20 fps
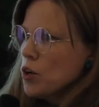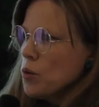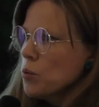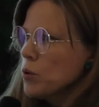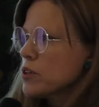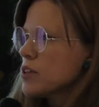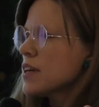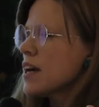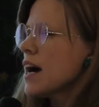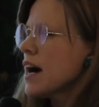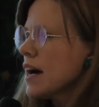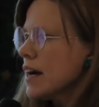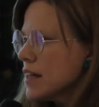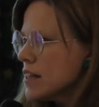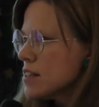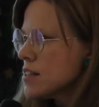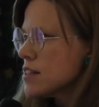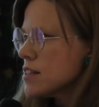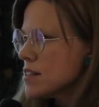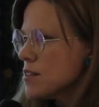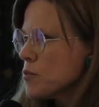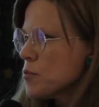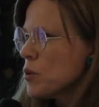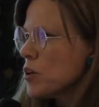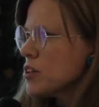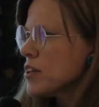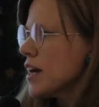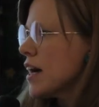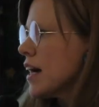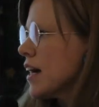What kind
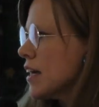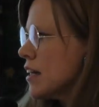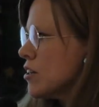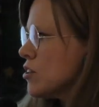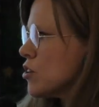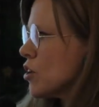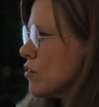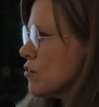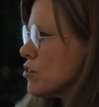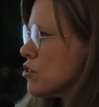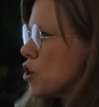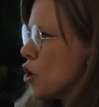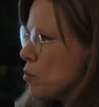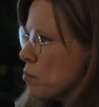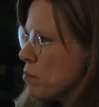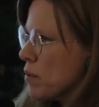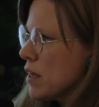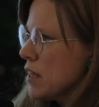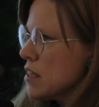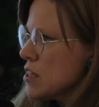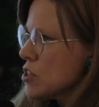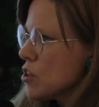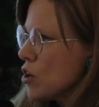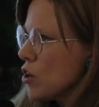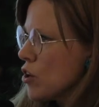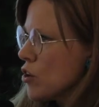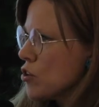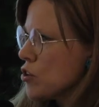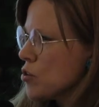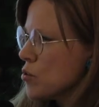of topics
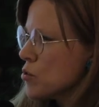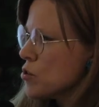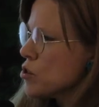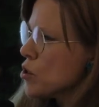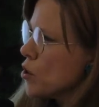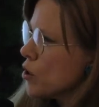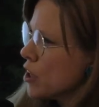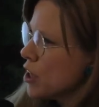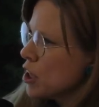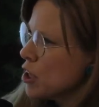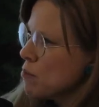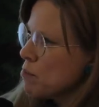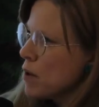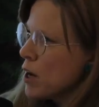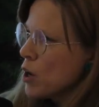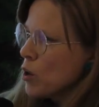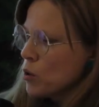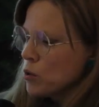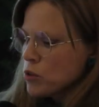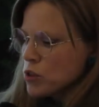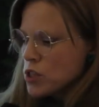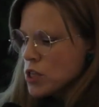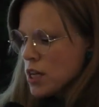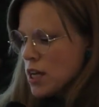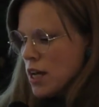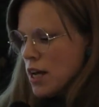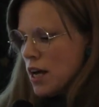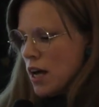are you talking about?